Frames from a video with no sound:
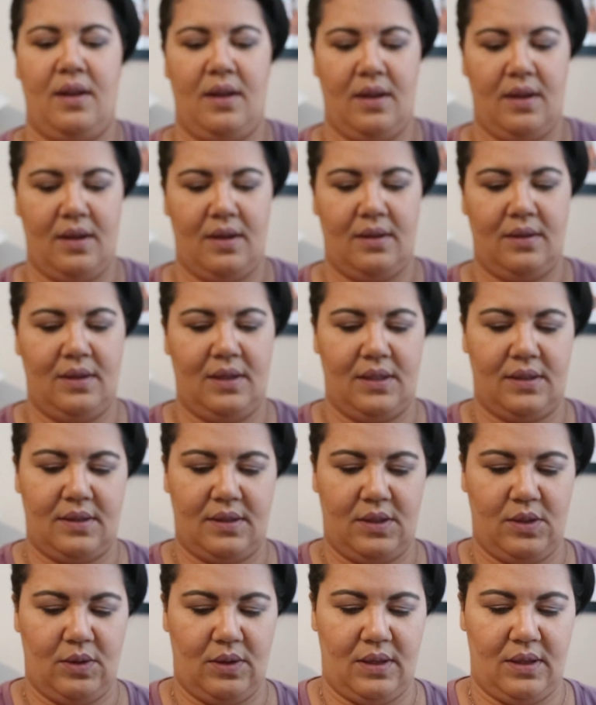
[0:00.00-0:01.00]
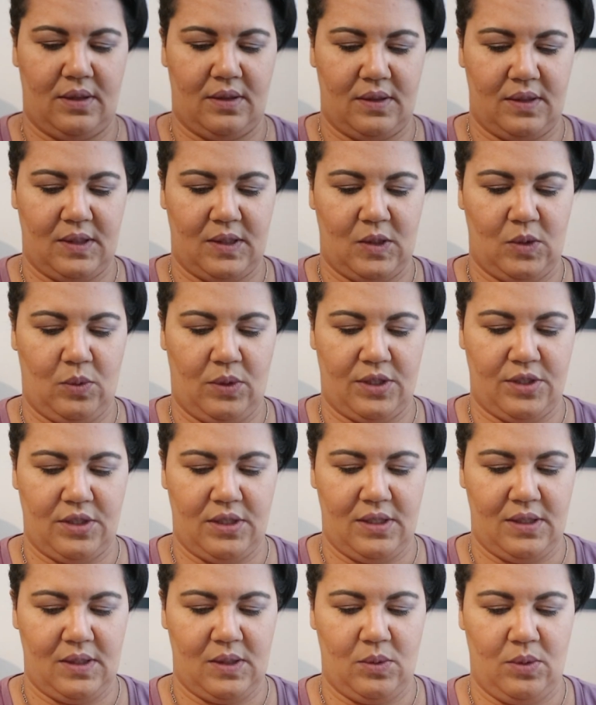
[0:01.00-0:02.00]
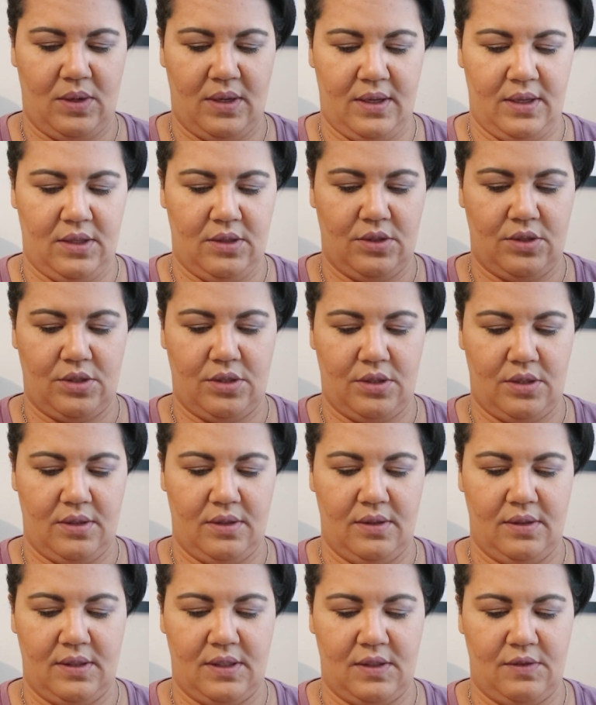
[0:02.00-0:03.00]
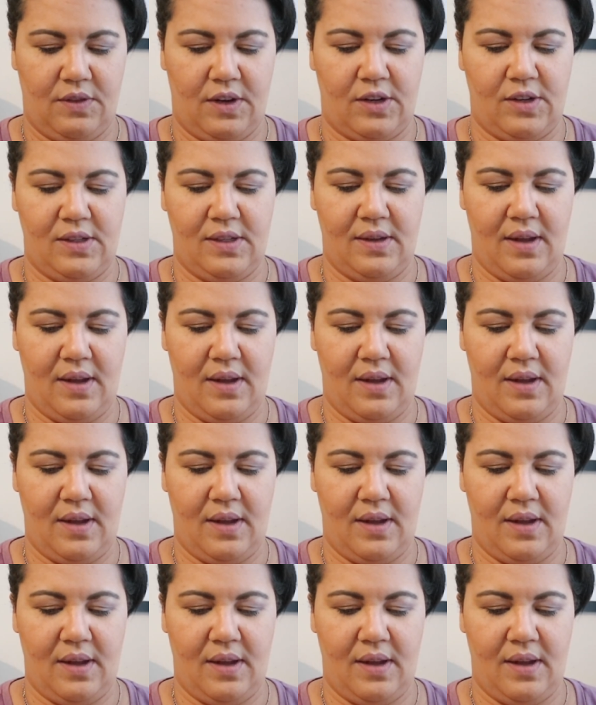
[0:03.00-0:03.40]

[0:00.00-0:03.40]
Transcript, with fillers: And let's do a little swatchy swatch. It's very